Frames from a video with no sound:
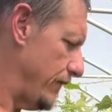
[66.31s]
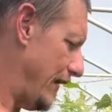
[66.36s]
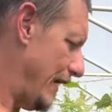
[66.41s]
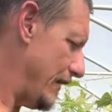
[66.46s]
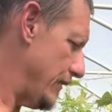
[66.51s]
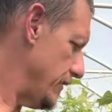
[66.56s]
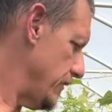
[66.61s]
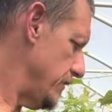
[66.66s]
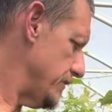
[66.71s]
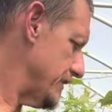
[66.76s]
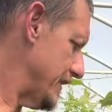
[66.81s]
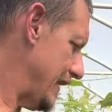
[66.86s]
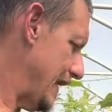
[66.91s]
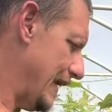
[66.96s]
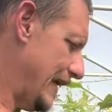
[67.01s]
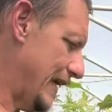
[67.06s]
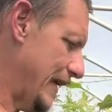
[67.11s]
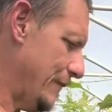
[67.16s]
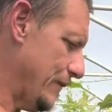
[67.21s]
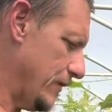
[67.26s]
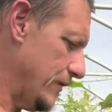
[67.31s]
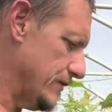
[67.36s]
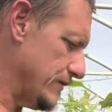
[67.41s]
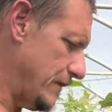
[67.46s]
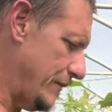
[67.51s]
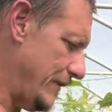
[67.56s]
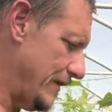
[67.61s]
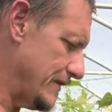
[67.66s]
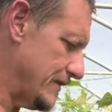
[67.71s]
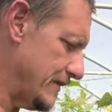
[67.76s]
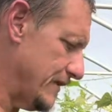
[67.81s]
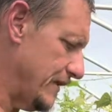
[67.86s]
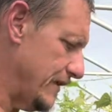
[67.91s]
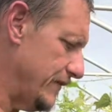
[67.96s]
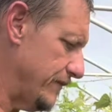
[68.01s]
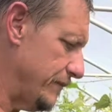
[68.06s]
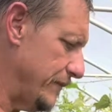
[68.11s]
I don't use any kind of chemicals on my stuff.